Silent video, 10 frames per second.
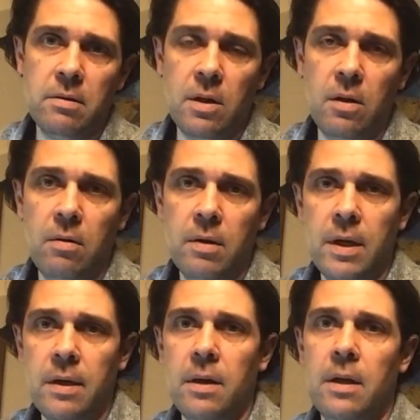So
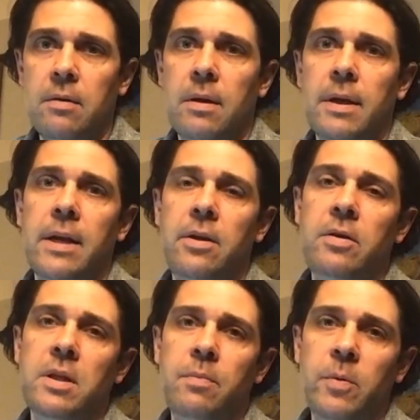again,
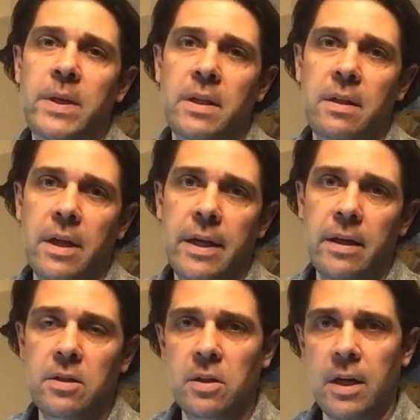using Bloomington Lake
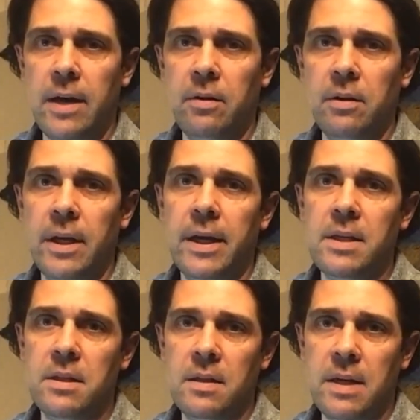and Chicago Lake
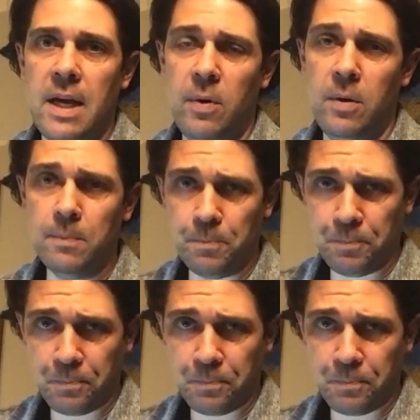as an example,